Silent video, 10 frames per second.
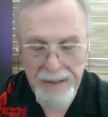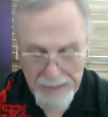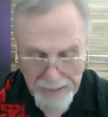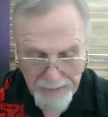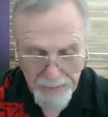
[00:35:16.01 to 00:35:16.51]

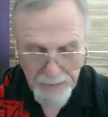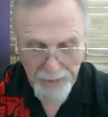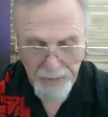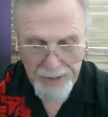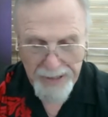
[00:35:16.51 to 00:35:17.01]
uh, we're
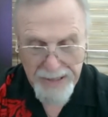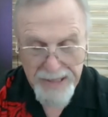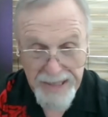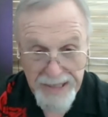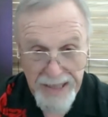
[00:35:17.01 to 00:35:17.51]
going to
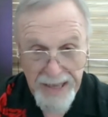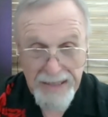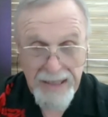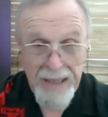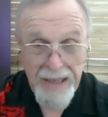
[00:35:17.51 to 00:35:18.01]
concede
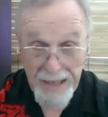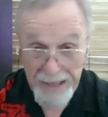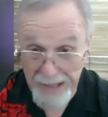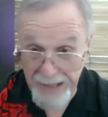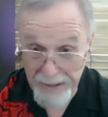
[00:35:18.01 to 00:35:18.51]
that
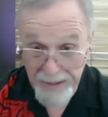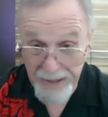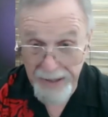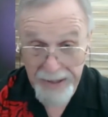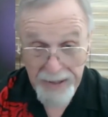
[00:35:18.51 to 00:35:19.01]
they
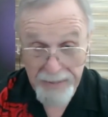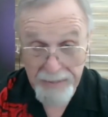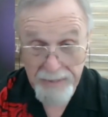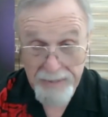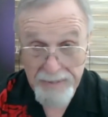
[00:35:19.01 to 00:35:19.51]
they